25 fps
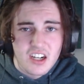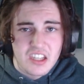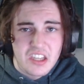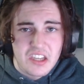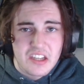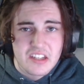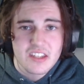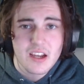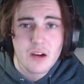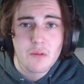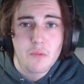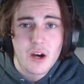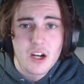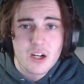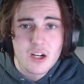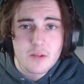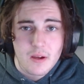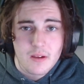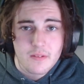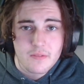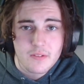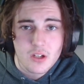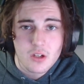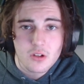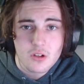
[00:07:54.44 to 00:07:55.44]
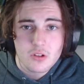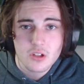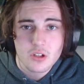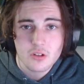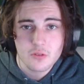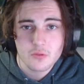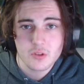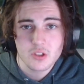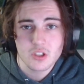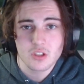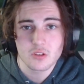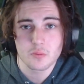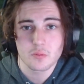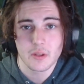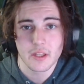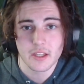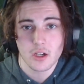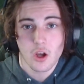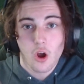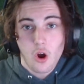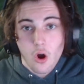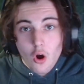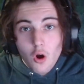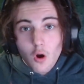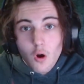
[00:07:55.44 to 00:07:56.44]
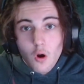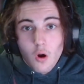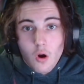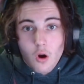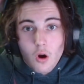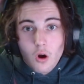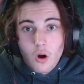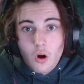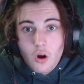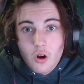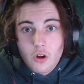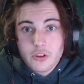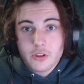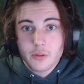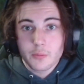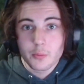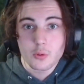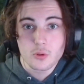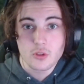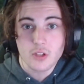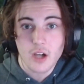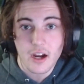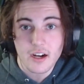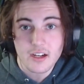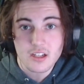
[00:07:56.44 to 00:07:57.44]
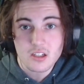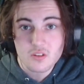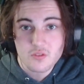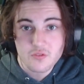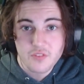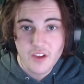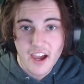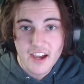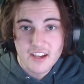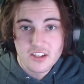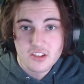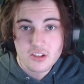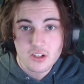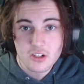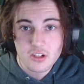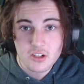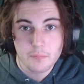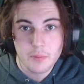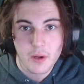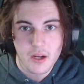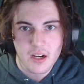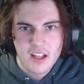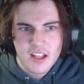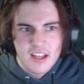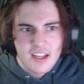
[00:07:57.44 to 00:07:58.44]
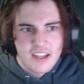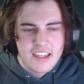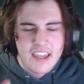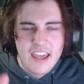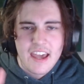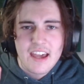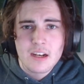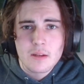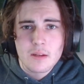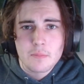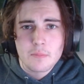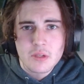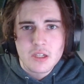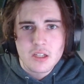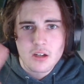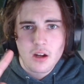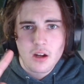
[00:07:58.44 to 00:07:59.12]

kids that watch my videos were just like, oh, the Bugatti's faster, but can it beat